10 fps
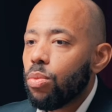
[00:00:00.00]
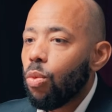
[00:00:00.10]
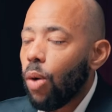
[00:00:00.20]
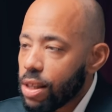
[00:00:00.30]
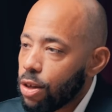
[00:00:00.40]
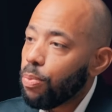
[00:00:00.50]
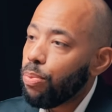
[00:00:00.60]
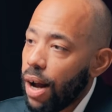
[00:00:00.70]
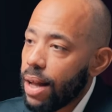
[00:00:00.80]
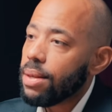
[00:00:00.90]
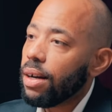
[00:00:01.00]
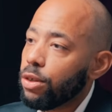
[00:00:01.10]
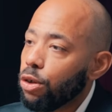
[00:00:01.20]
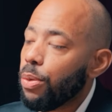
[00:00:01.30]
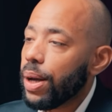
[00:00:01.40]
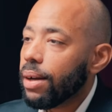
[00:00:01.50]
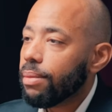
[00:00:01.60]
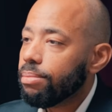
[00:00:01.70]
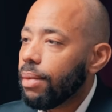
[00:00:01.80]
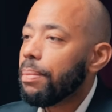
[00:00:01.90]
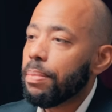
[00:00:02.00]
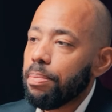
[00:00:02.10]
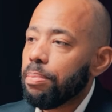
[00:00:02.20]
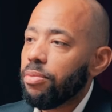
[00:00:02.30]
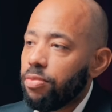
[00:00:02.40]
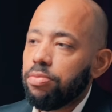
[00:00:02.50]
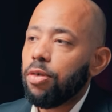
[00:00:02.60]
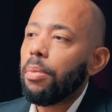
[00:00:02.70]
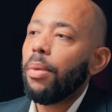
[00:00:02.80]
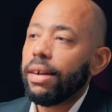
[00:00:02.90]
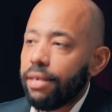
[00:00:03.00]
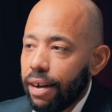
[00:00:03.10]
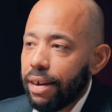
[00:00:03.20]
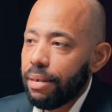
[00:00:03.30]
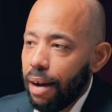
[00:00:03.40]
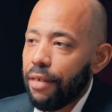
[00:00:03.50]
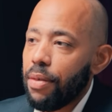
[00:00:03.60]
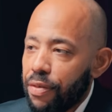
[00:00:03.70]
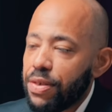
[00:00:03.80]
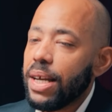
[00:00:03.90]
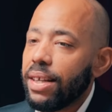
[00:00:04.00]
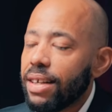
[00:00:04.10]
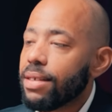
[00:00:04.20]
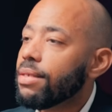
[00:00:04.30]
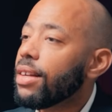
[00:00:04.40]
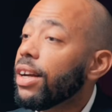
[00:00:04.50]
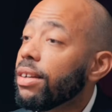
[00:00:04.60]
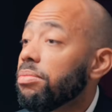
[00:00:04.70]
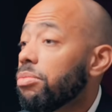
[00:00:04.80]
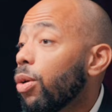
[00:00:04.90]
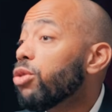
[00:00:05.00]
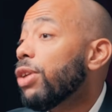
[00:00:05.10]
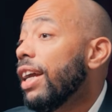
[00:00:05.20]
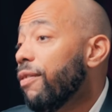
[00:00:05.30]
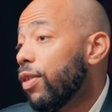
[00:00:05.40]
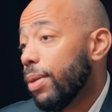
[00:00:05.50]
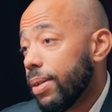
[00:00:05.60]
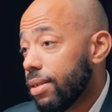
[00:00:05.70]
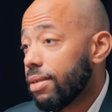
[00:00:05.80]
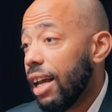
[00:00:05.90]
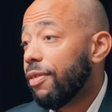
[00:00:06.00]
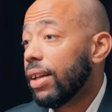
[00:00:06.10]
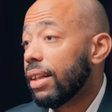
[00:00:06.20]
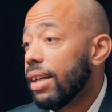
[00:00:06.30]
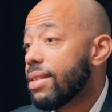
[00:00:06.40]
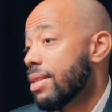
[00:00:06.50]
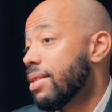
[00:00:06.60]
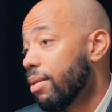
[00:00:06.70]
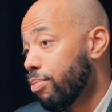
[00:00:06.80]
what the brands are doing, from what I've seen, is they want to influence definitely that their